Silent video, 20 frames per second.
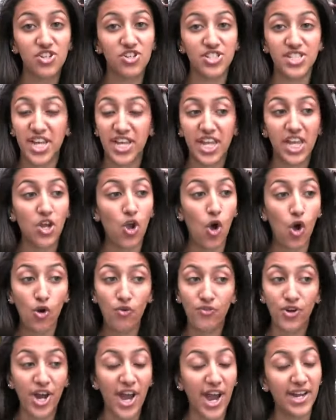They're taking
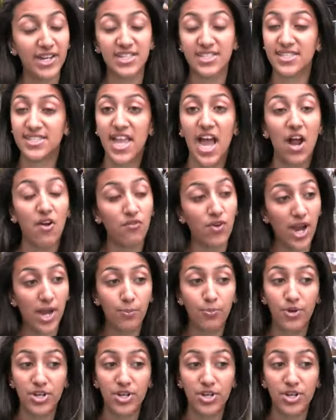over, and it's not right.